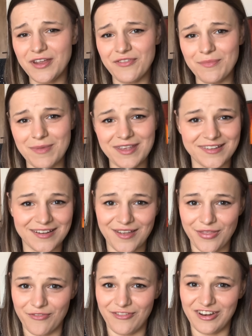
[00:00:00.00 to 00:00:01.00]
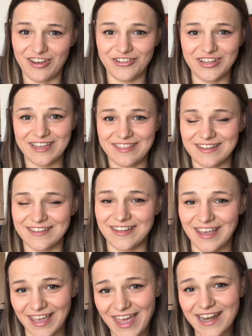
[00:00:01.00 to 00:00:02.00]
never miss another video like this
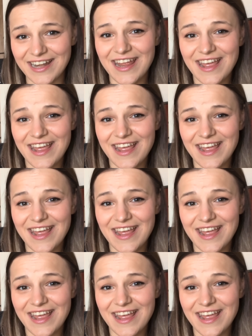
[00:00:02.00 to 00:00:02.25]
again.